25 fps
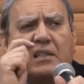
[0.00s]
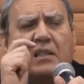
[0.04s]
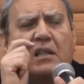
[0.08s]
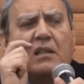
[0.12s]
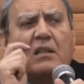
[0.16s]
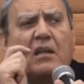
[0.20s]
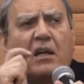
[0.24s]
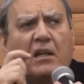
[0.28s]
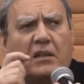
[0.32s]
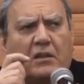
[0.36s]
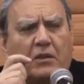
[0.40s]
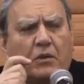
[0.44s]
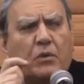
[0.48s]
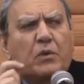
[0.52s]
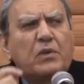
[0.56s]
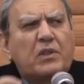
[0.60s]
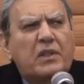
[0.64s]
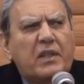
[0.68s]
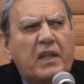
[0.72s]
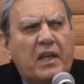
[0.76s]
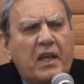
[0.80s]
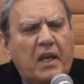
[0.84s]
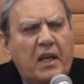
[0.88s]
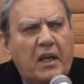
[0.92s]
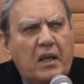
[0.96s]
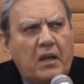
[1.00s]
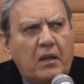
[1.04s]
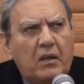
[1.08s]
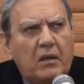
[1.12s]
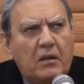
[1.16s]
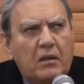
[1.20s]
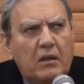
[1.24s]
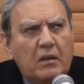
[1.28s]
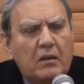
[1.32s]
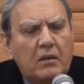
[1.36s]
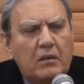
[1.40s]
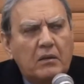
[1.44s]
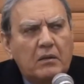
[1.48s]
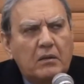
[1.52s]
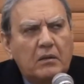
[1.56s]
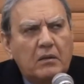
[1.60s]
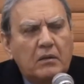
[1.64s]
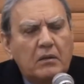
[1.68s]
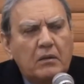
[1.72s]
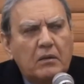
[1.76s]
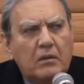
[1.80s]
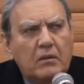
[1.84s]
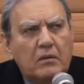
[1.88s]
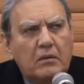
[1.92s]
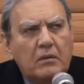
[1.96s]
he has the gut to
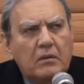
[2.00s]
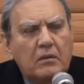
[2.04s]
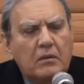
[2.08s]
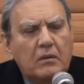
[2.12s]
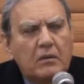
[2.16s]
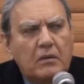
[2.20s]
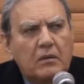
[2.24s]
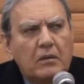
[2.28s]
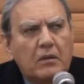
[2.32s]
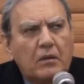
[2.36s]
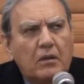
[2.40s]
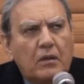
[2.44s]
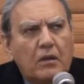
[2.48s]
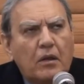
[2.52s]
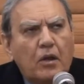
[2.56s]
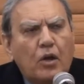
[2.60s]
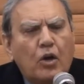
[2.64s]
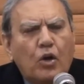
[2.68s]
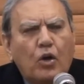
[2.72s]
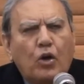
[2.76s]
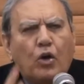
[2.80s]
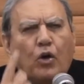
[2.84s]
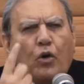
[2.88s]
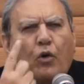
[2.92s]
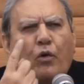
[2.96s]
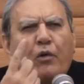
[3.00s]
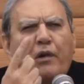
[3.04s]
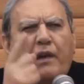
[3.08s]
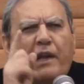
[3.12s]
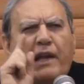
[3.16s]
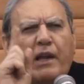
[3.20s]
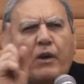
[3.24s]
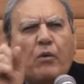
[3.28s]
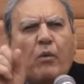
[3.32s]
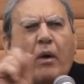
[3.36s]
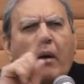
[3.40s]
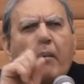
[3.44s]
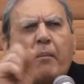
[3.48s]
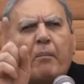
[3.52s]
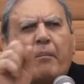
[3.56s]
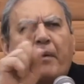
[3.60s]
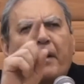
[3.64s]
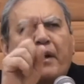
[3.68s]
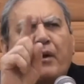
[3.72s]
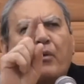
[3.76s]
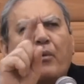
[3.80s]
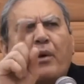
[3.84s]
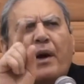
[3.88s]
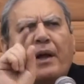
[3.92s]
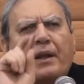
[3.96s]
say,
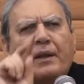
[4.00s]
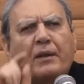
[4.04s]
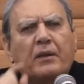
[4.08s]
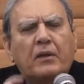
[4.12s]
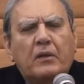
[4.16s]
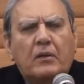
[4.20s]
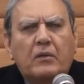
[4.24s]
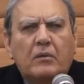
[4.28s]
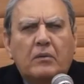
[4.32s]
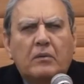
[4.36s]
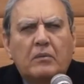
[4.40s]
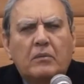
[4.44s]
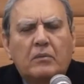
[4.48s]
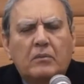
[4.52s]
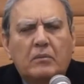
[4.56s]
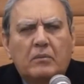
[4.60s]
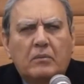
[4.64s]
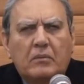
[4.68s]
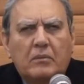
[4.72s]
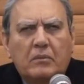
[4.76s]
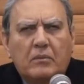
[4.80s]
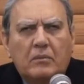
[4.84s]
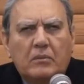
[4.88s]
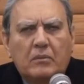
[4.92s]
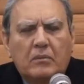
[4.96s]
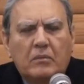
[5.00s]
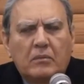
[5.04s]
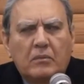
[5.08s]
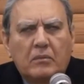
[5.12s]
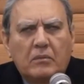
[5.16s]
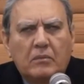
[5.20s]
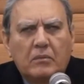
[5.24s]
only one by one.